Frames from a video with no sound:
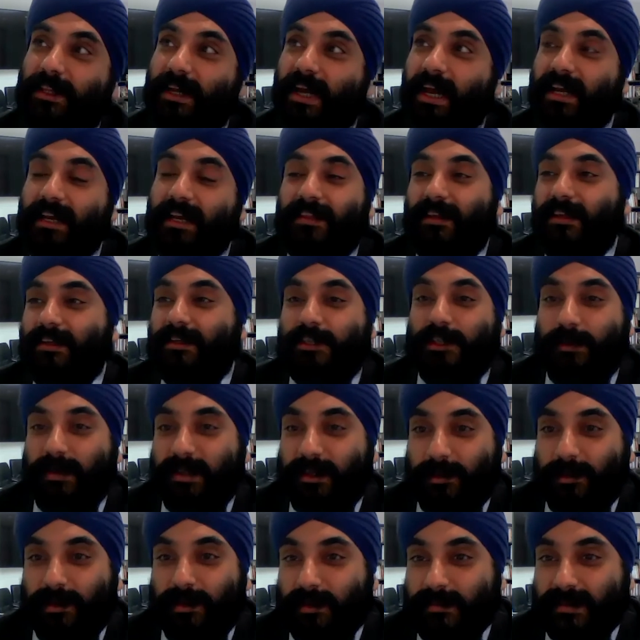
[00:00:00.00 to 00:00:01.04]
anything to do with
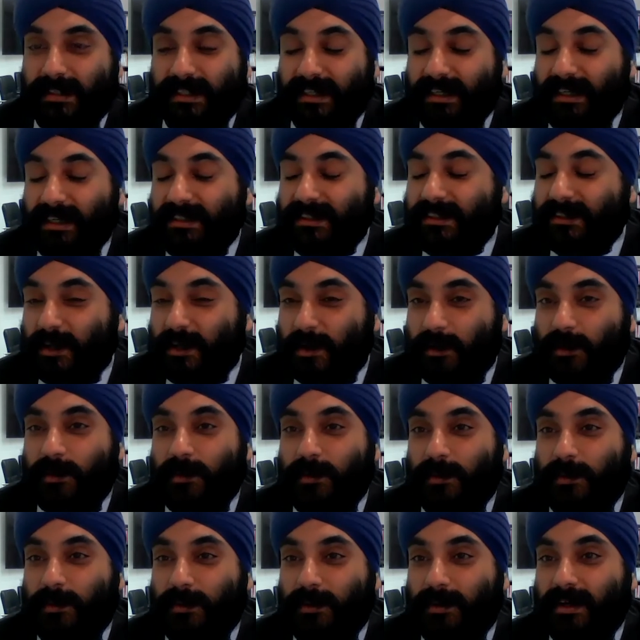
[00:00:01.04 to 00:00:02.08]
Udham Singh, it's
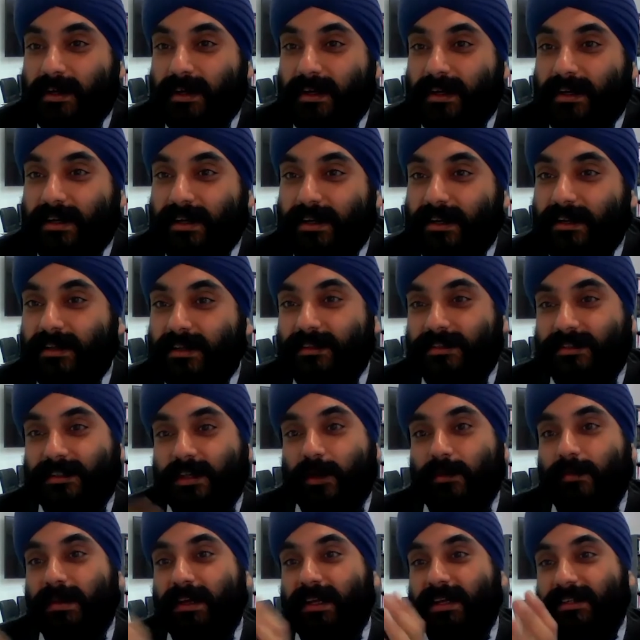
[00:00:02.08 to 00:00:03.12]
so
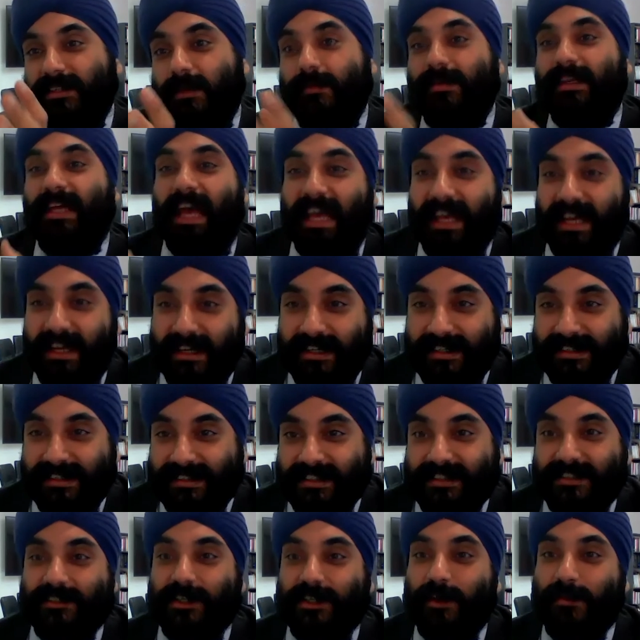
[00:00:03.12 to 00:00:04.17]
many
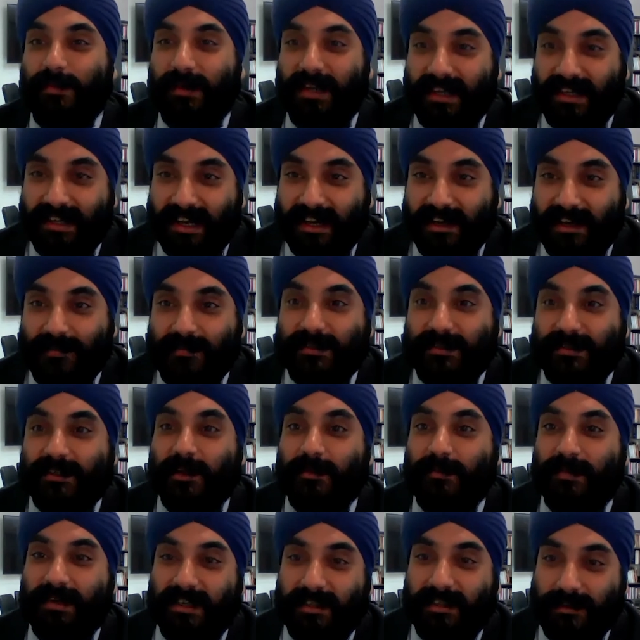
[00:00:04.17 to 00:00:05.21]
aliases, so many names, so
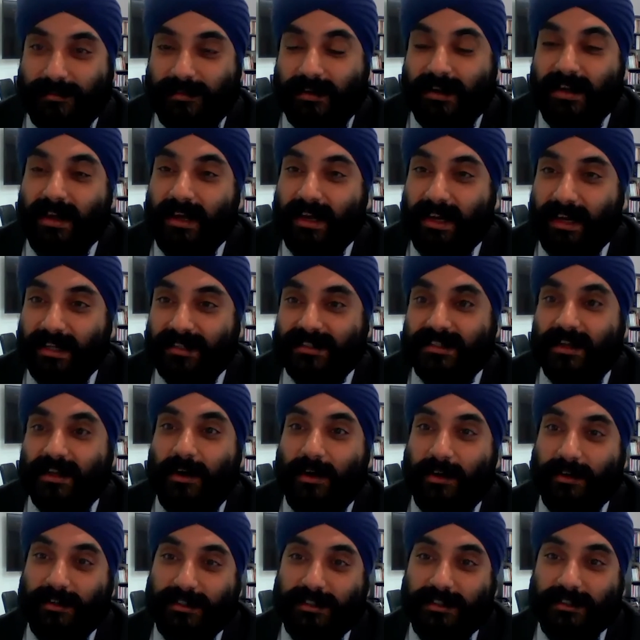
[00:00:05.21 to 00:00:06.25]
many different, it's
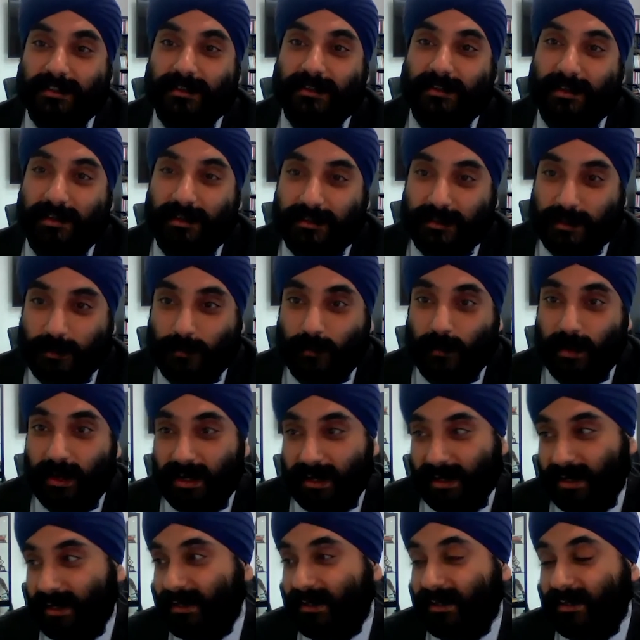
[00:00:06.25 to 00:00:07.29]
hard to
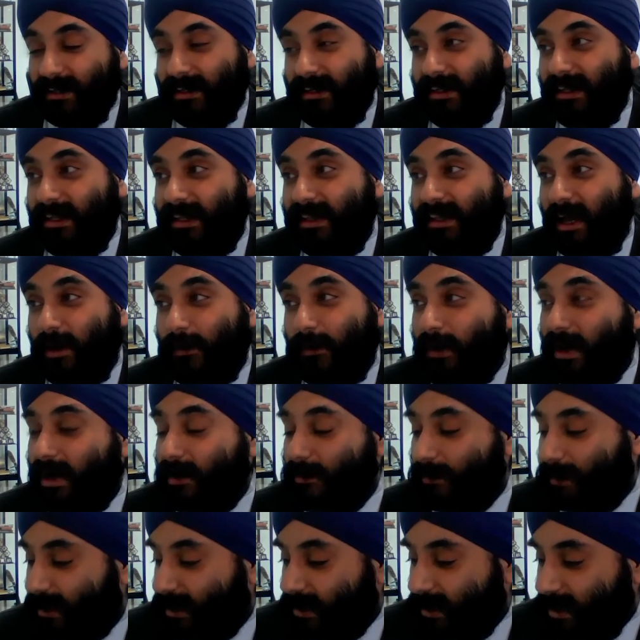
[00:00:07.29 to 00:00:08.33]
work in that way.
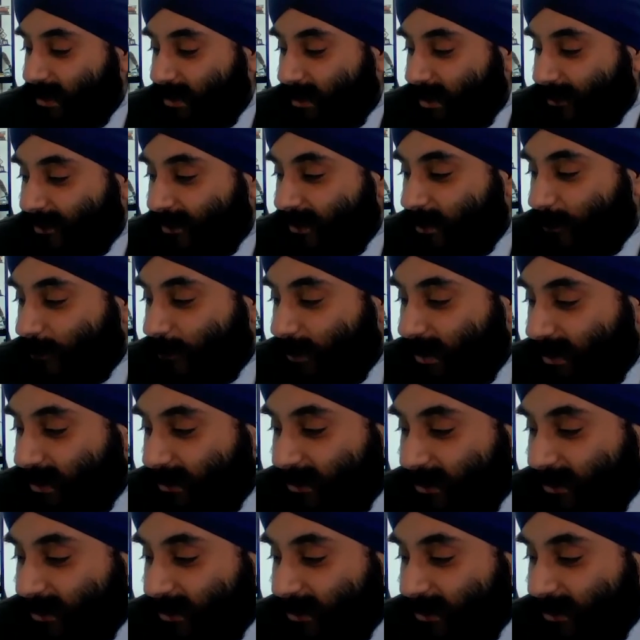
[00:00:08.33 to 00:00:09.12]
But I think when I